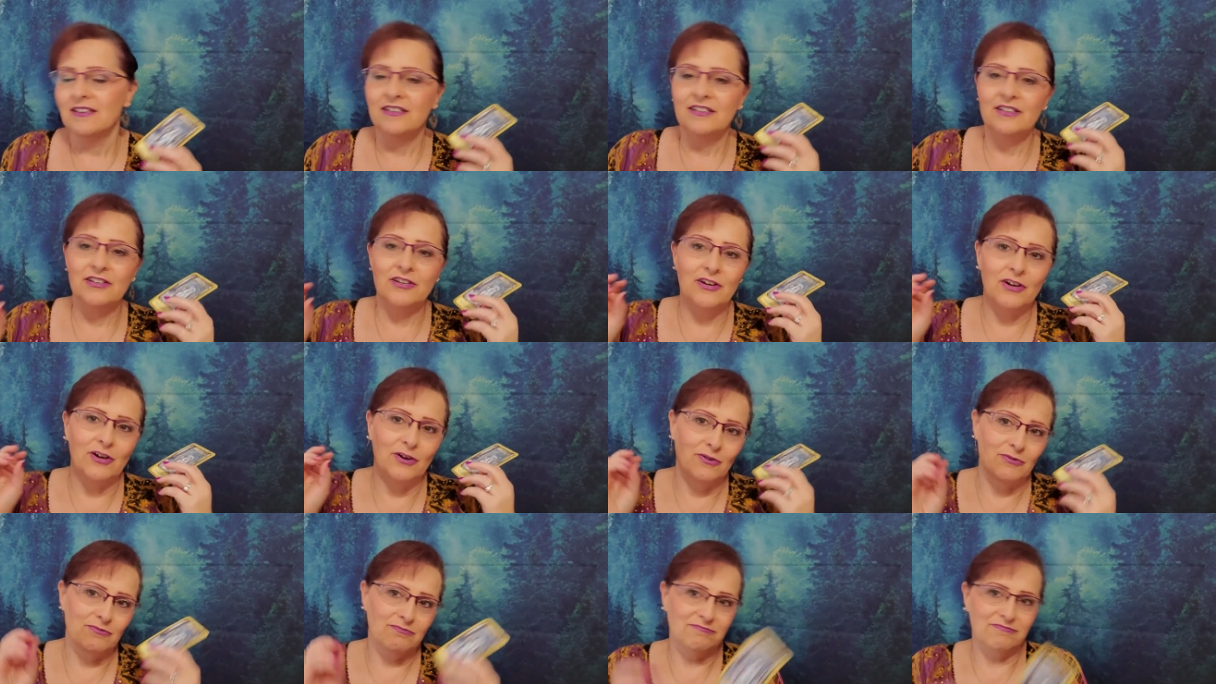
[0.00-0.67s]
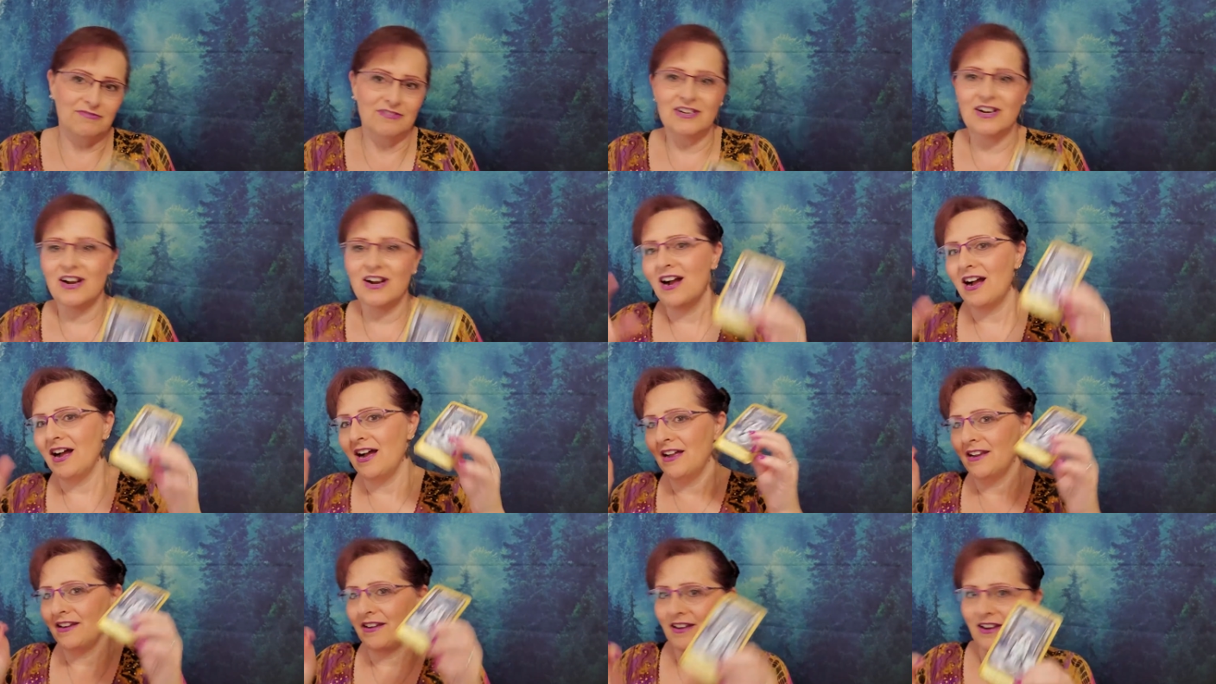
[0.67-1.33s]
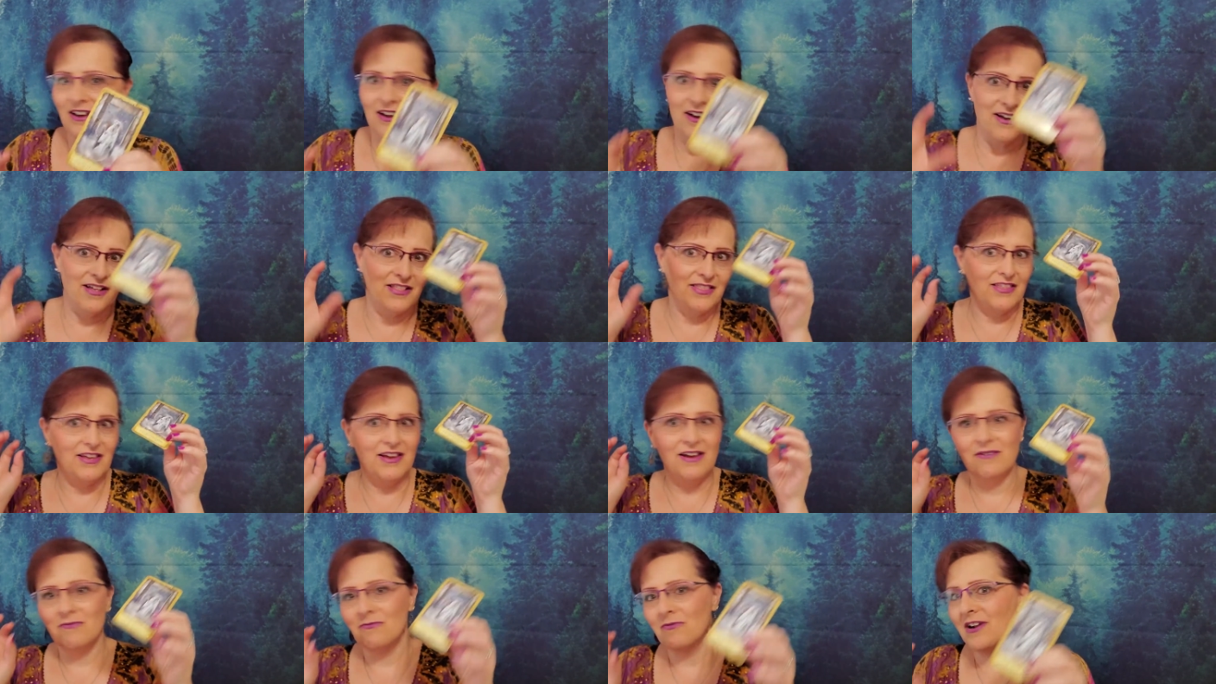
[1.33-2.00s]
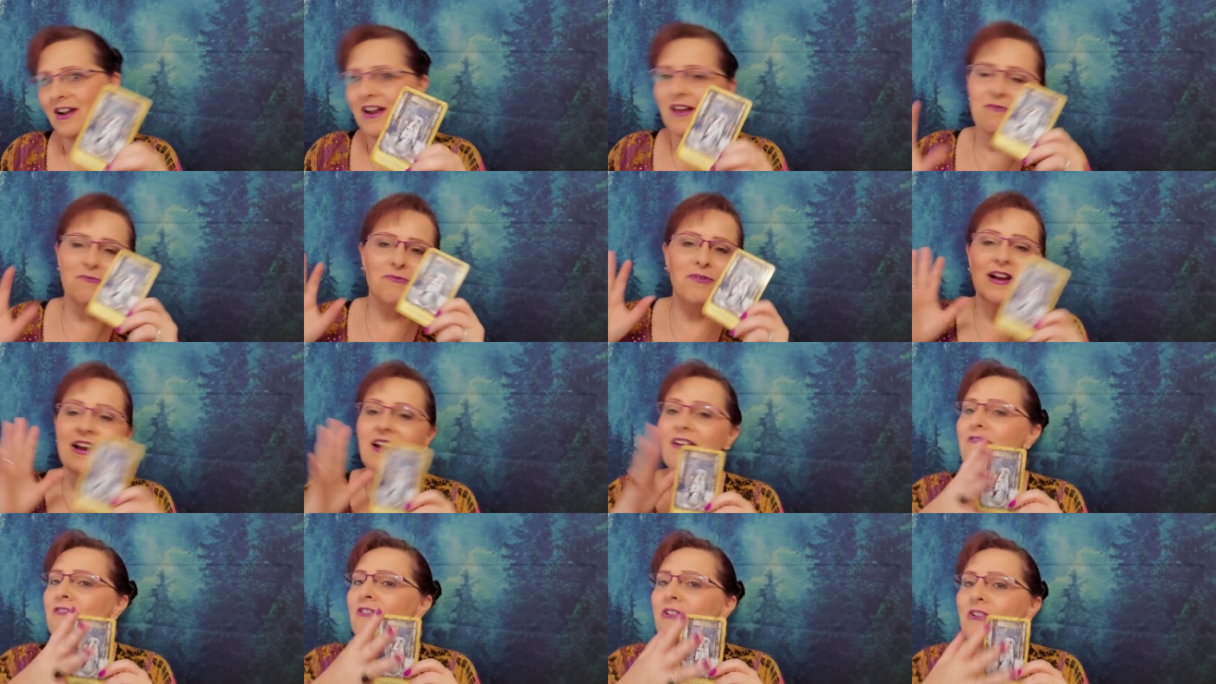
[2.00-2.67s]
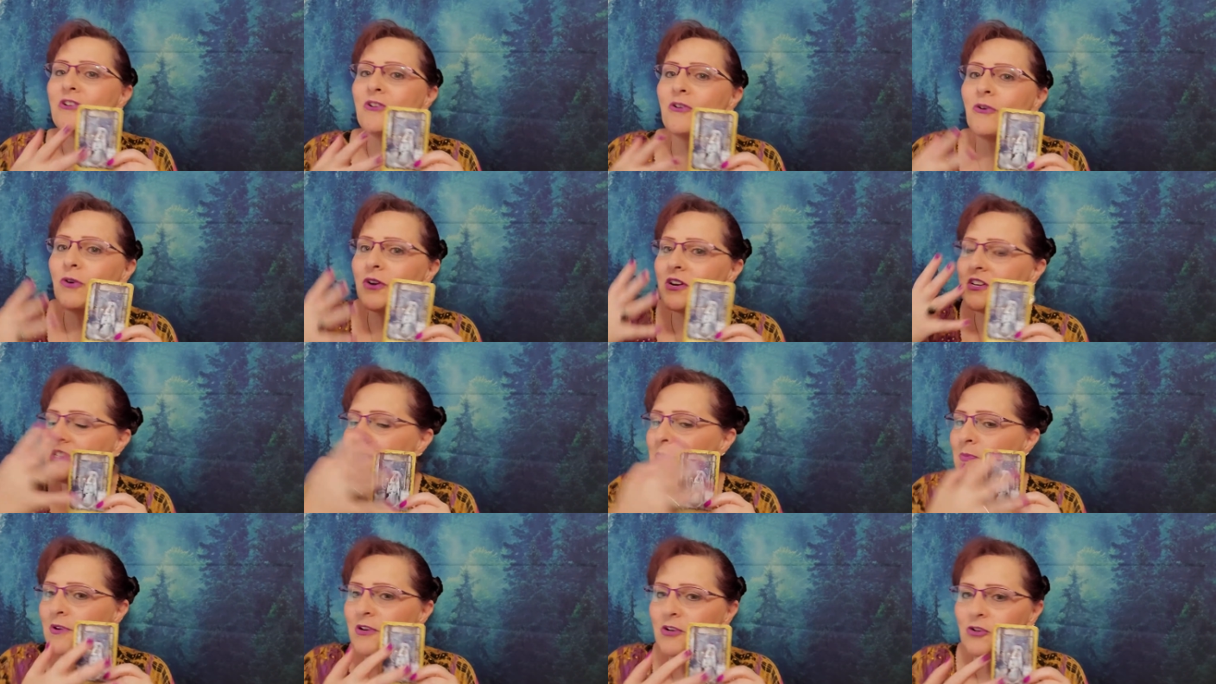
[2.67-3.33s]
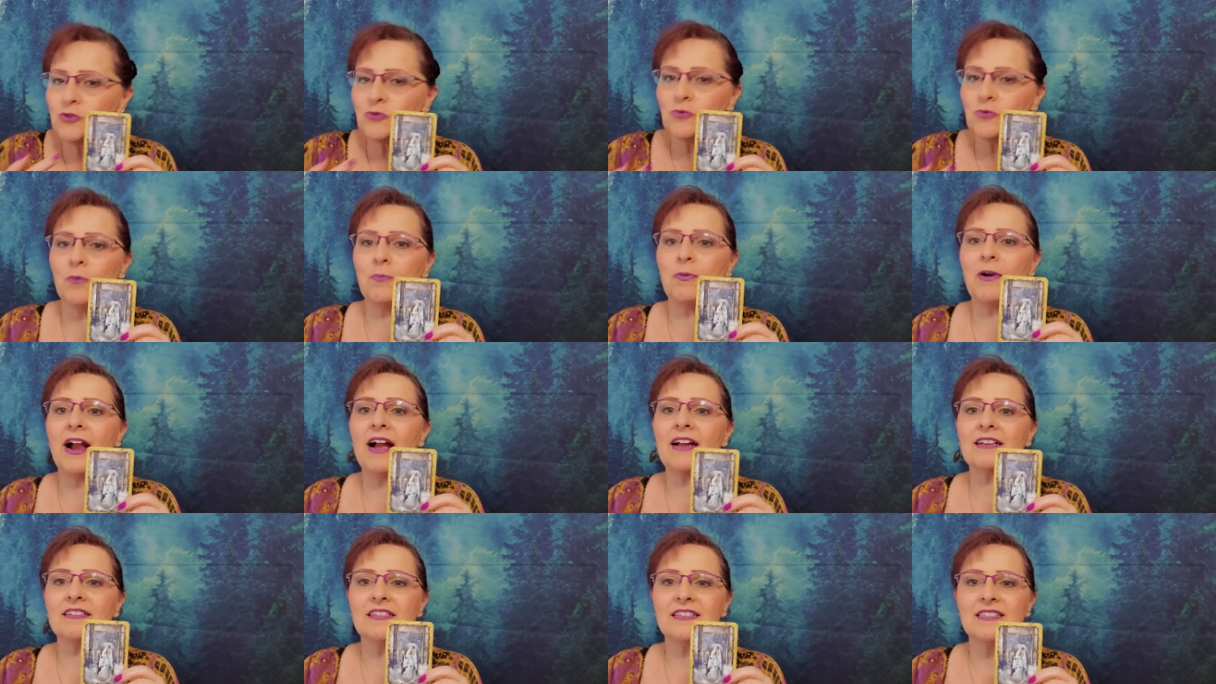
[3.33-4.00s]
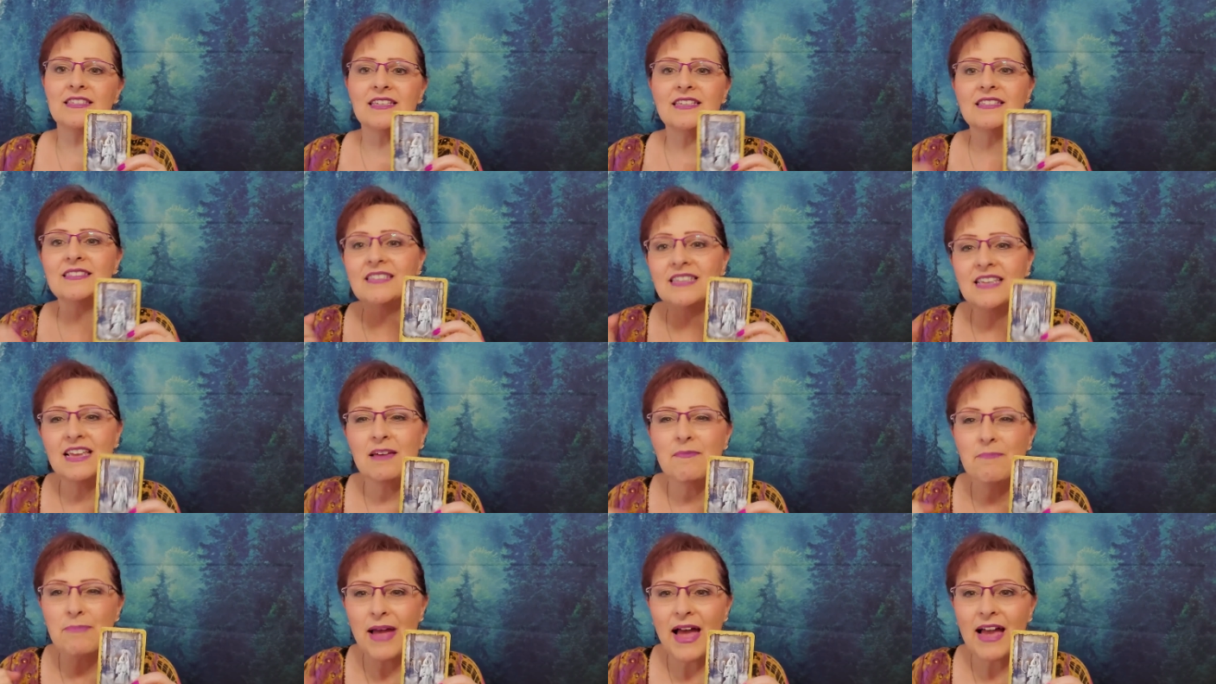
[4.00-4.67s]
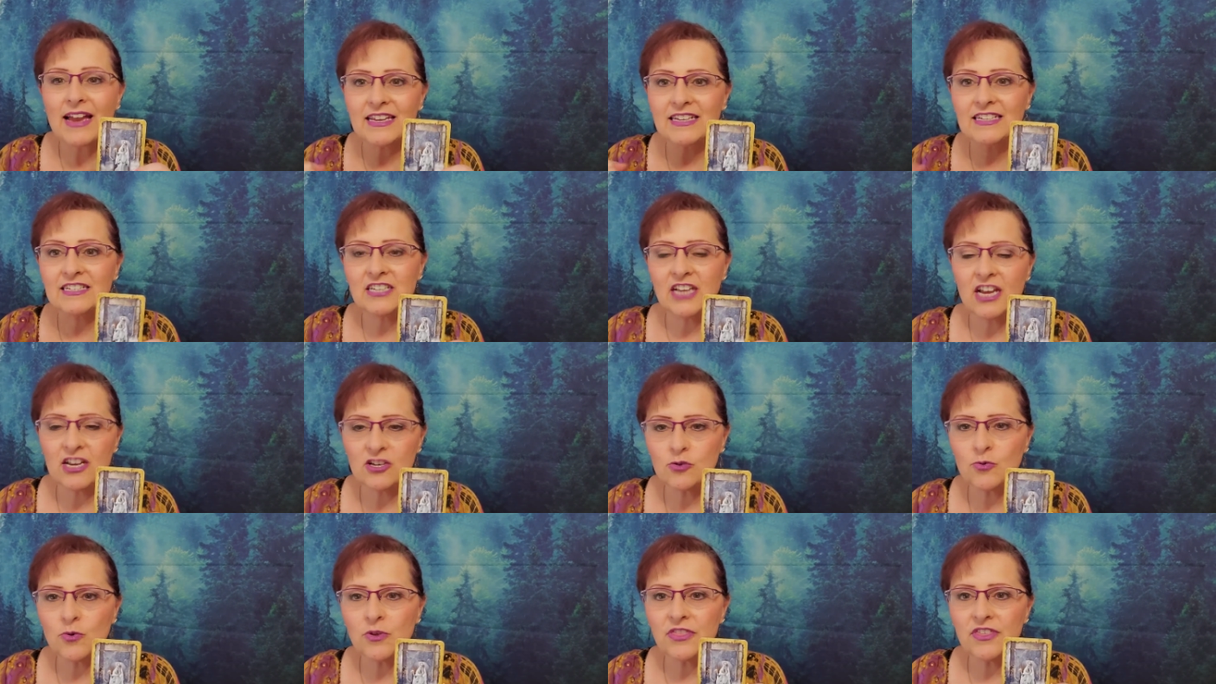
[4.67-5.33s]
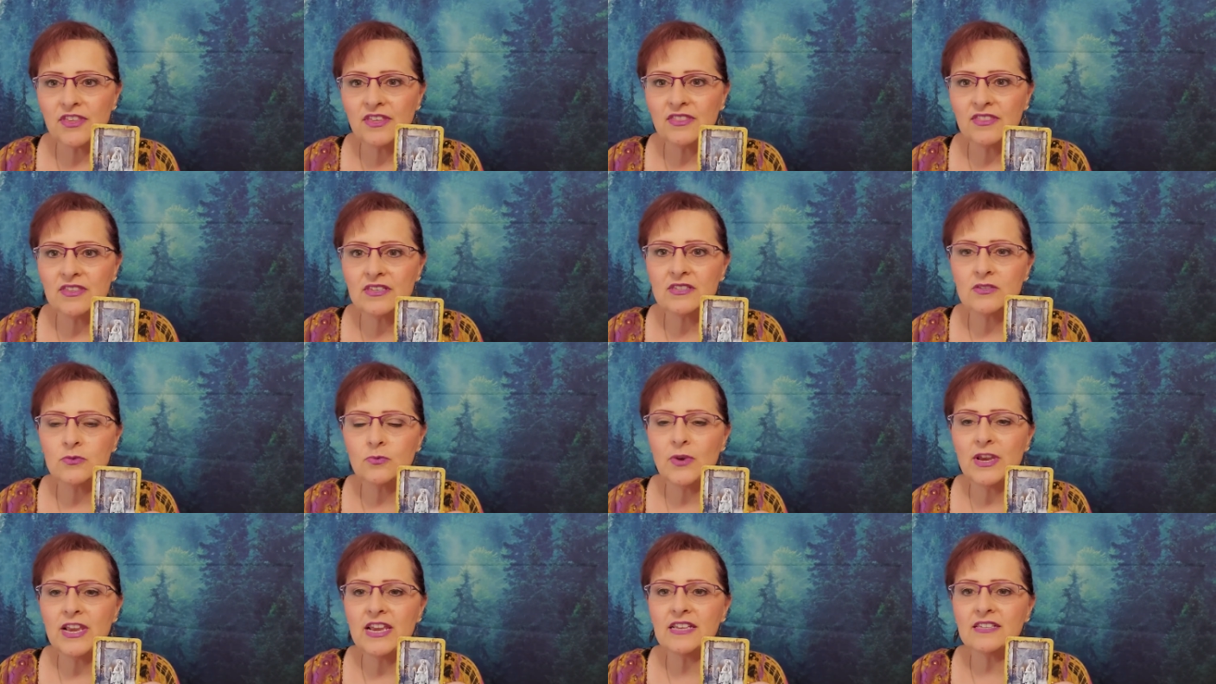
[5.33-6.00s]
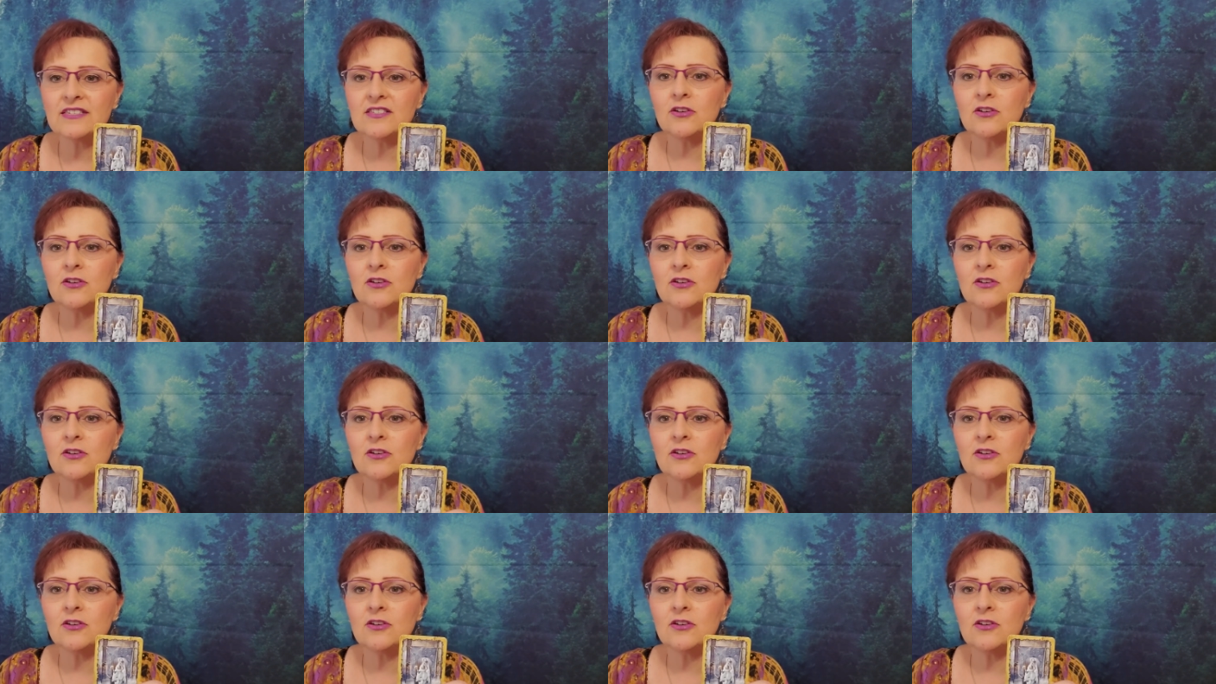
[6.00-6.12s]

you know, God, Allah, whatever your spiritual practice is, get back in touch with it this week.